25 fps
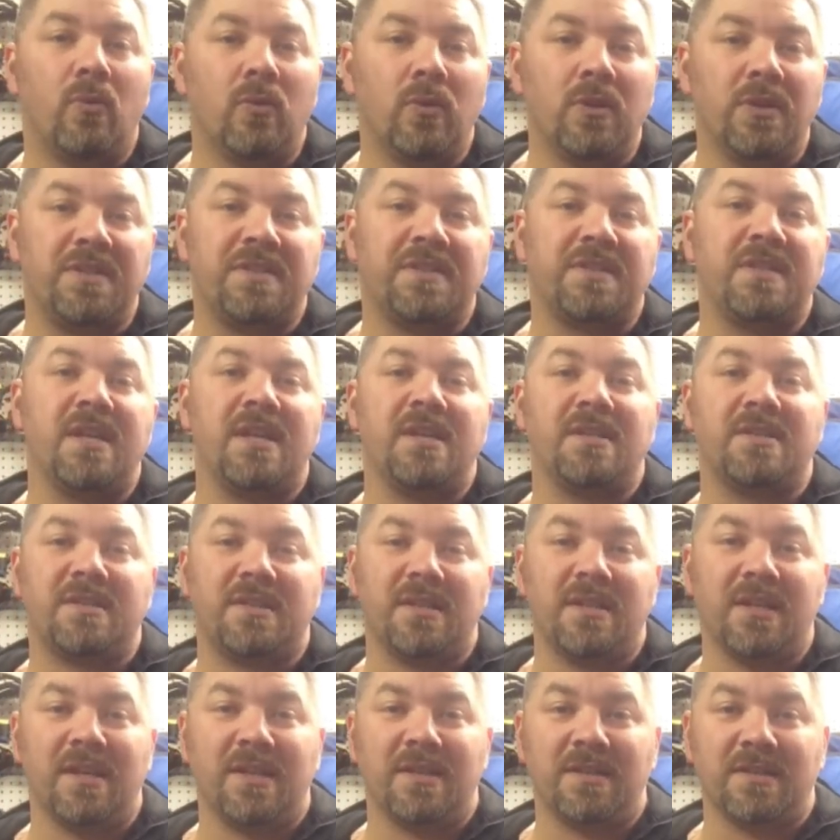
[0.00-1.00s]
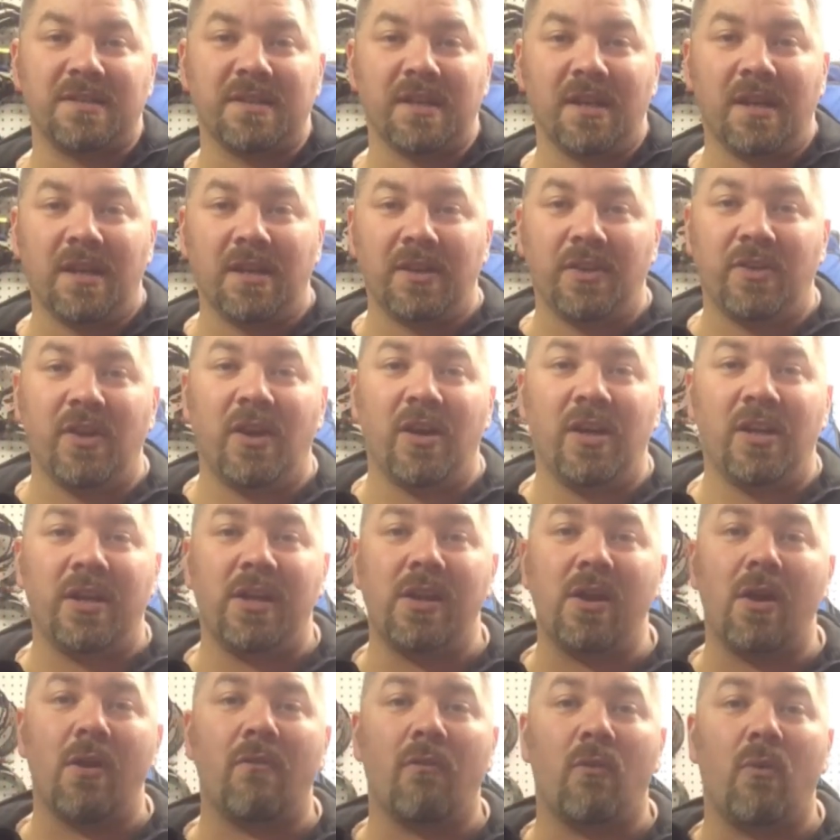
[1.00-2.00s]
Once this is done
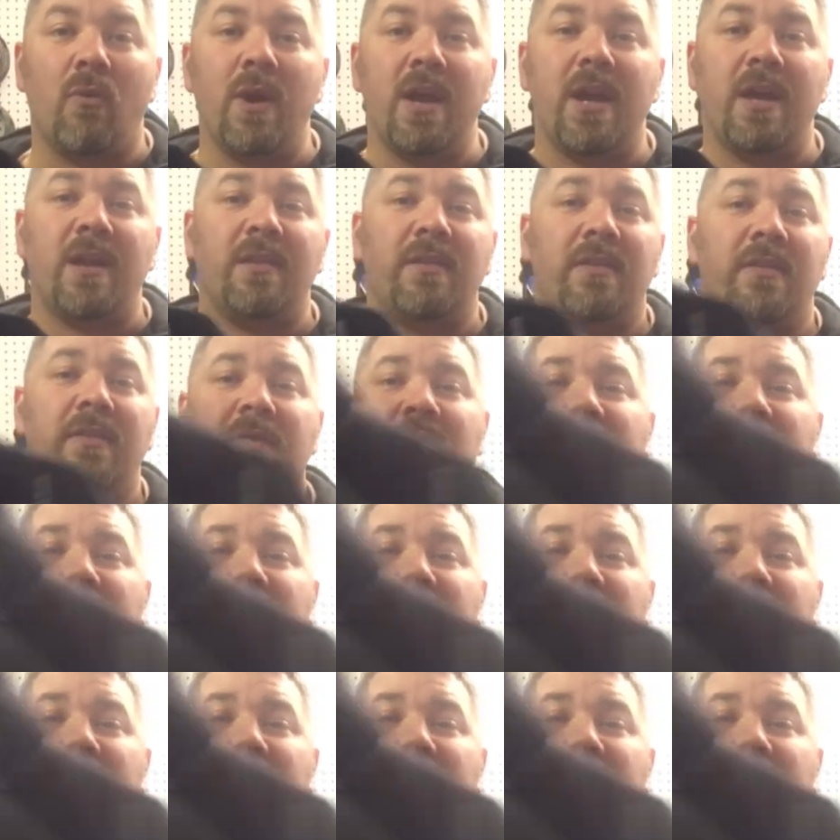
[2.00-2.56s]
and over with,